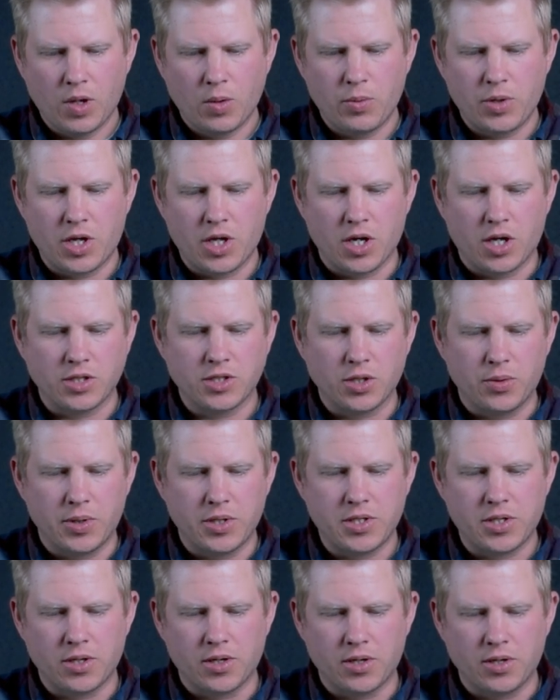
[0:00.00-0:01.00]
We can also
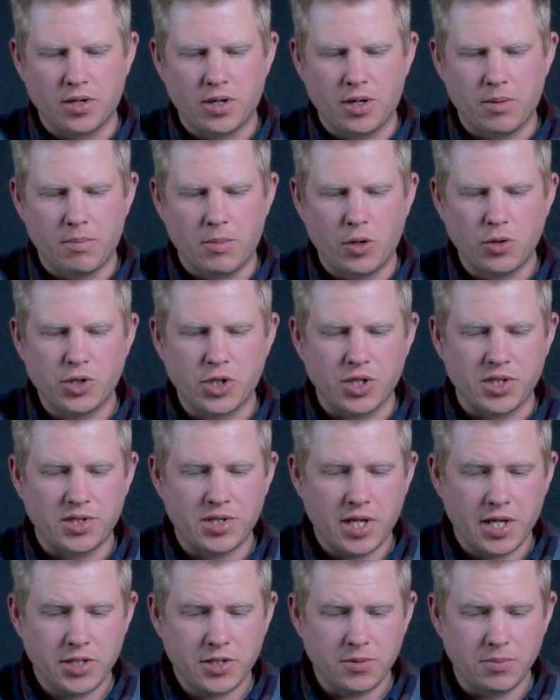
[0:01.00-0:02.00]
enter a motion
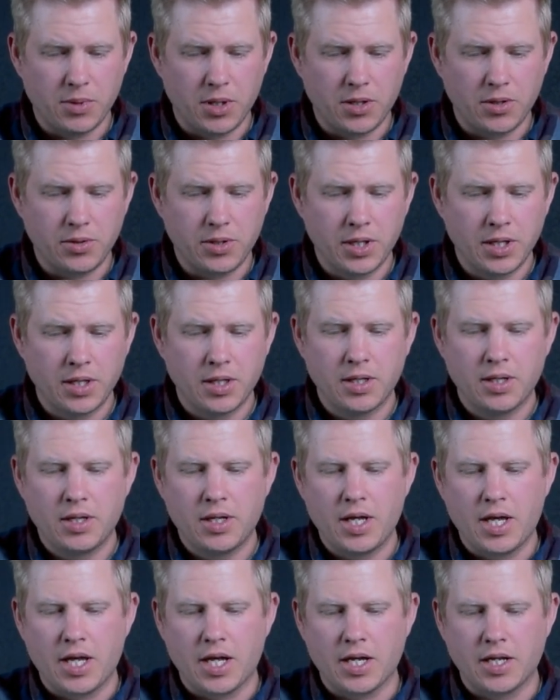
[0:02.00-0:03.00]
test mode
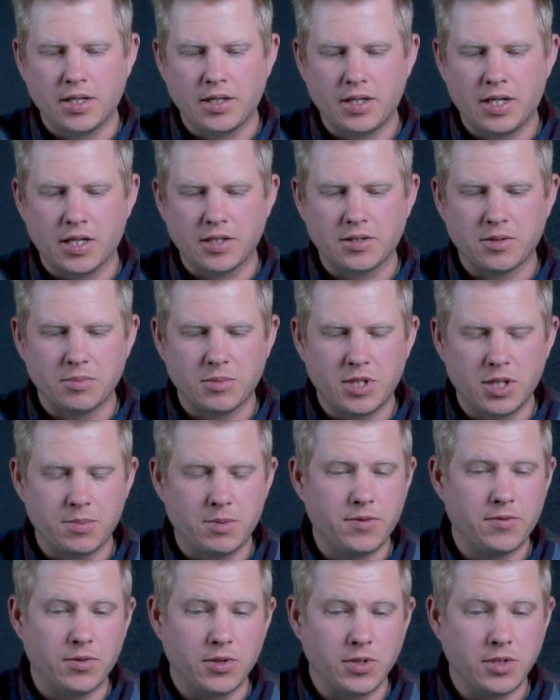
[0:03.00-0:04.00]
and get some
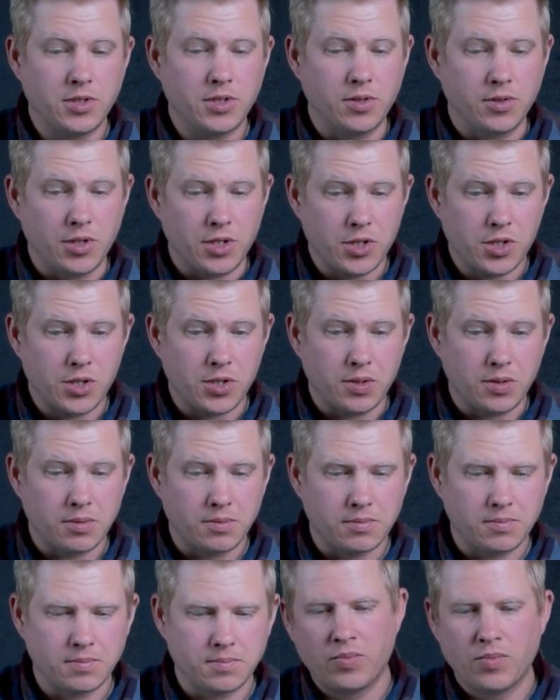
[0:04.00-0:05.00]
tips for installation.
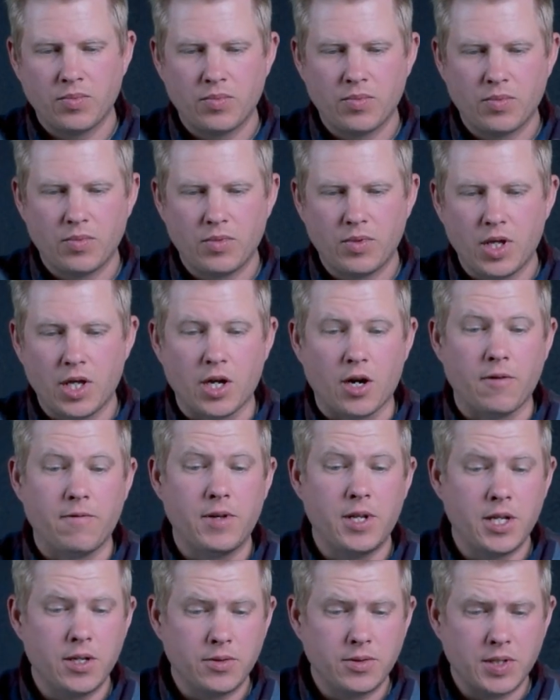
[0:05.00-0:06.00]
In our
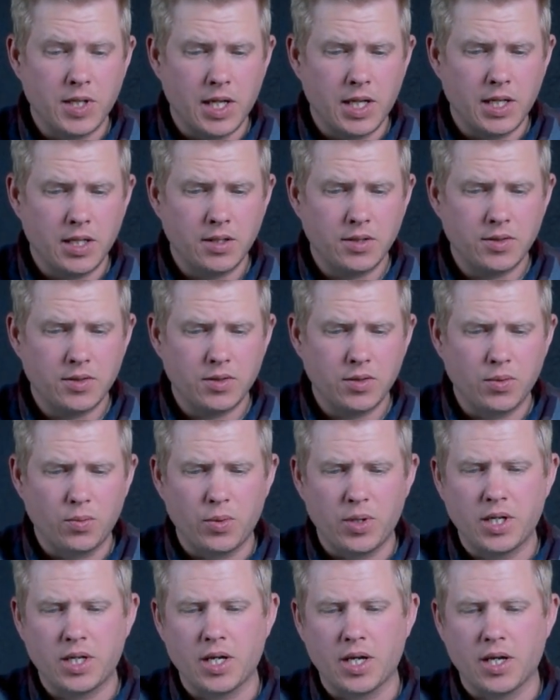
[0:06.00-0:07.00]
video settings,
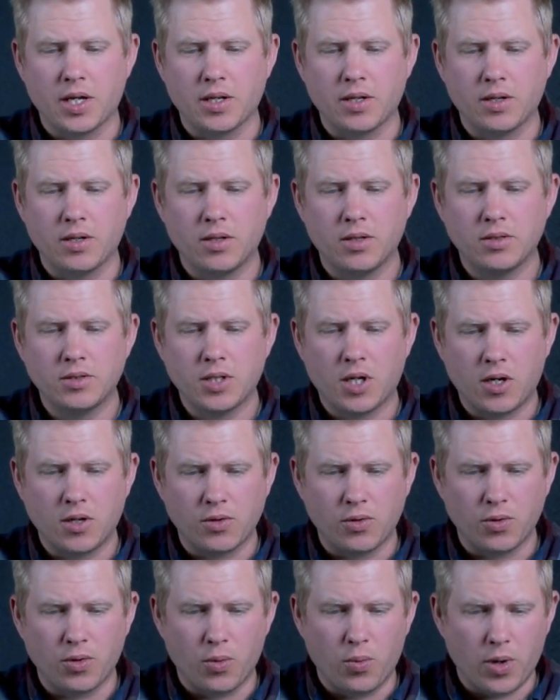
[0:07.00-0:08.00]
we can
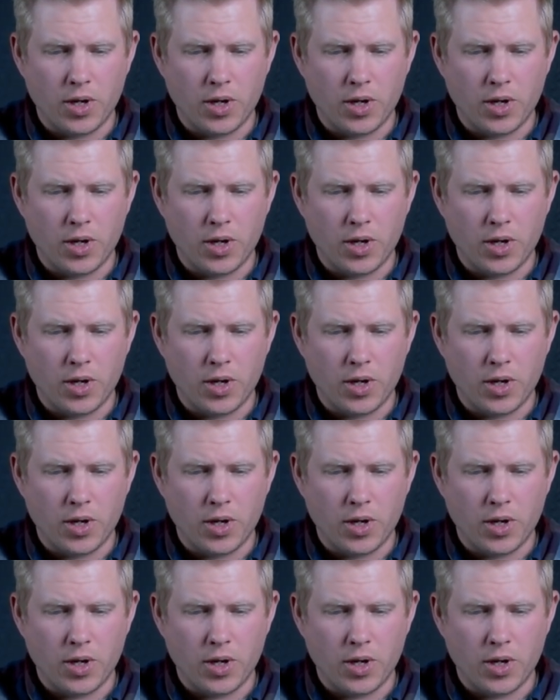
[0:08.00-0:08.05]
toggle the